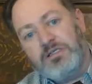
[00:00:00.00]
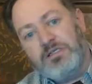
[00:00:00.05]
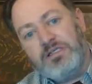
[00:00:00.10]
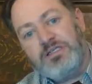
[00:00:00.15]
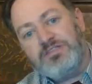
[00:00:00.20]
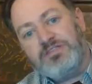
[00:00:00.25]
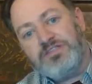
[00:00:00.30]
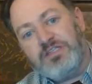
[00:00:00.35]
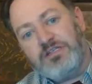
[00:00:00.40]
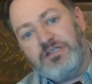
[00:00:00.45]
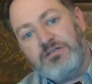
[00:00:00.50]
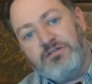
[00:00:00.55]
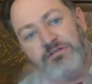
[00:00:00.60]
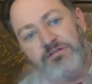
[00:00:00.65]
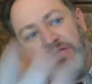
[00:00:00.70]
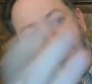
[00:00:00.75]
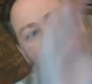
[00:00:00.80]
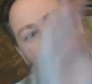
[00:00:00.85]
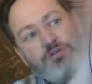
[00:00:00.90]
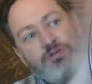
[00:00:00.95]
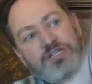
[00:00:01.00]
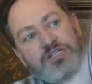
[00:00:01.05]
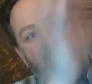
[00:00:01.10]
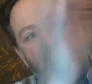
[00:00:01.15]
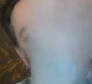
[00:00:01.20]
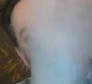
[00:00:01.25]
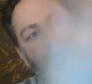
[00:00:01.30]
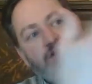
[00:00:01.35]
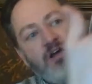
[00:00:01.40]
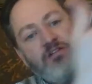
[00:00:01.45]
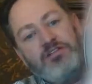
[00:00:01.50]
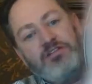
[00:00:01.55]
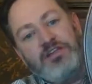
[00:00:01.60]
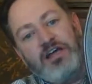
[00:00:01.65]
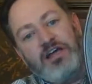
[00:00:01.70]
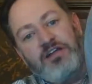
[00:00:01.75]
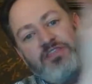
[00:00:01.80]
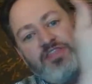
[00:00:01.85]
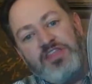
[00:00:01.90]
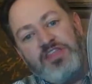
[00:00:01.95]
Is it like you would take
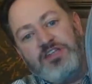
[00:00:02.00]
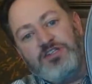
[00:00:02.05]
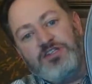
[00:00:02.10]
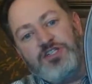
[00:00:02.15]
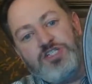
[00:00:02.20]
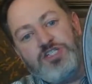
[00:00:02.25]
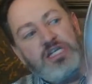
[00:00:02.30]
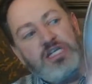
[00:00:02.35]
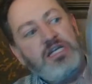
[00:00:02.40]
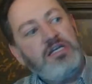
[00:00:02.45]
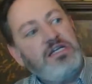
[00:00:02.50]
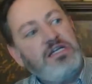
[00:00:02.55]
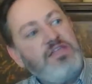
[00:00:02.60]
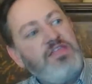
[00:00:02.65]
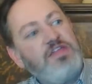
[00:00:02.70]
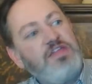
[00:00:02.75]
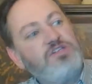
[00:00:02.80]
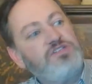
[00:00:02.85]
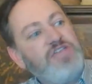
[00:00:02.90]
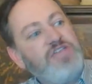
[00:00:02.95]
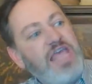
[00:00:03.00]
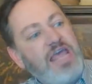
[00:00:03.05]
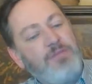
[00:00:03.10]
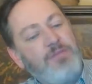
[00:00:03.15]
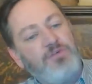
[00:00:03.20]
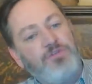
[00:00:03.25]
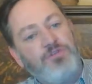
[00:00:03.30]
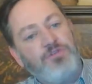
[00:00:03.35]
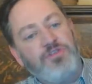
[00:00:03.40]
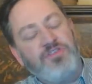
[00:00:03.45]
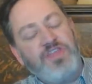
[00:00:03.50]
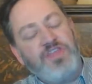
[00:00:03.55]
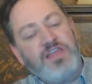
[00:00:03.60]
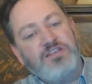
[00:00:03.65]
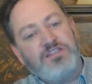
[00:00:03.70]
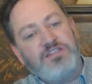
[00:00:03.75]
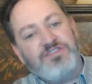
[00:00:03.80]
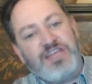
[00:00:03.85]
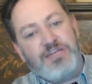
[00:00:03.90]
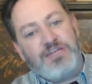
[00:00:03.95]
a thin sheet and then just hammer through the thing?
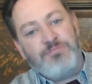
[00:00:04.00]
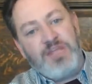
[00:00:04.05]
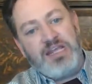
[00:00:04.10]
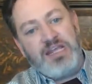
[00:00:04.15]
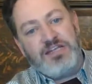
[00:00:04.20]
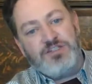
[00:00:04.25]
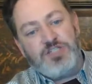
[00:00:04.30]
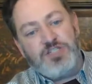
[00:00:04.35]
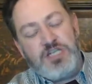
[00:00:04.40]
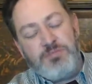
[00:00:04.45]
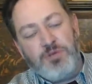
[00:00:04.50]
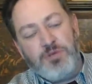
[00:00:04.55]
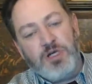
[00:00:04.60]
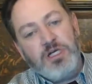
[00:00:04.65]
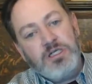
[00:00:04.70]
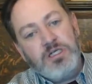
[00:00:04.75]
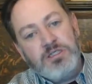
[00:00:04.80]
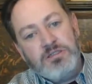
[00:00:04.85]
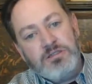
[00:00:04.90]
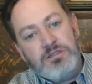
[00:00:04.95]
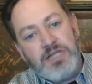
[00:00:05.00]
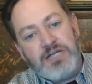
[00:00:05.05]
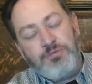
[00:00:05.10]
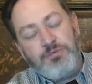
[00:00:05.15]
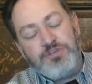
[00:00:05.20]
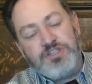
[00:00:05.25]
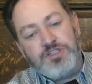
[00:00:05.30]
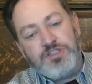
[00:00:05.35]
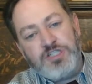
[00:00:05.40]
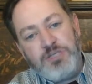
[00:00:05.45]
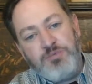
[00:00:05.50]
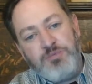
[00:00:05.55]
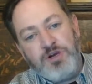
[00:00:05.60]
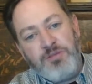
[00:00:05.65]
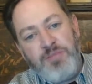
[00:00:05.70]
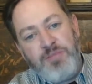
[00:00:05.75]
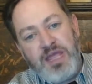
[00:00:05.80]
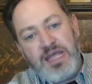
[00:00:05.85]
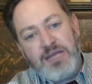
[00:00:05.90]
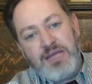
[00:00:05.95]
Does that make it cheaper? Like, was it cheaper to
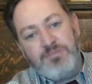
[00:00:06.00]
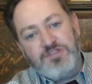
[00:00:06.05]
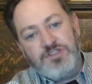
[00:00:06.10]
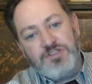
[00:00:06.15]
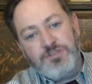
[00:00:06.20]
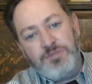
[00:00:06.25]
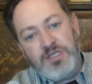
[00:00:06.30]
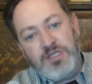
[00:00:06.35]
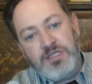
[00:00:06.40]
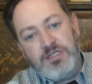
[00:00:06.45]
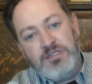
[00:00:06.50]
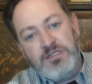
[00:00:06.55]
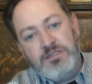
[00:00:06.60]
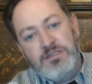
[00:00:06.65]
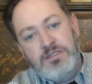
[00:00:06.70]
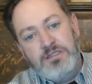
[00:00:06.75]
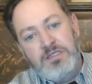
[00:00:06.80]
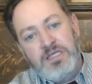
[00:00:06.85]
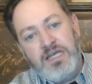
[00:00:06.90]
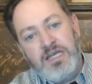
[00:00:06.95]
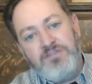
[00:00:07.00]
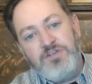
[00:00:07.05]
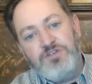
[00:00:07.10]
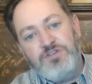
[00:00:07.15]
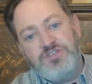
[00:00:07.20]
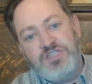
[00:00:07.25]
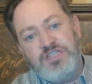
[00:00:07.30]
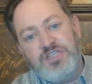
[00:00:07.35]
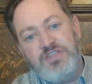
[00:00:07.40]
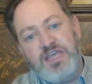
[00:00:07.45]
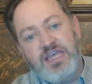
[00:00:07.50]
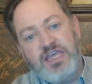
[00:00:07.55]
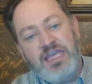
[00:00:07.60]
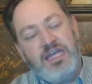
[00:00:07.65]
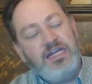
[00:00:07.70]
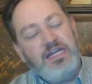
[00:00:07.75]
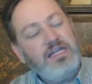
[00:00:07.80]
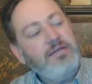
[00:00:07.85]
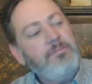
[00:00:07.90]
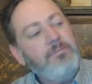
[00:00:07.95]
make, I'm assuming? Have you seen that,
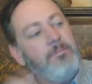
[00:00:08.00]
Katie?